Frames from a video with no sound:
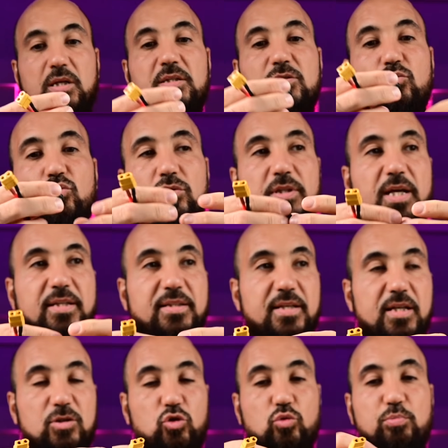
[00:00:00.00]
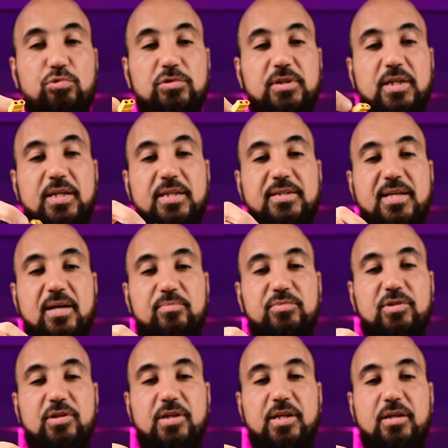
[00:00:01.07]
It's a good idea to put an
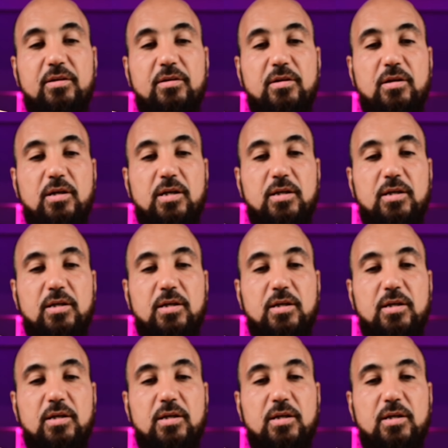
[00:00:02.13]
adapter here,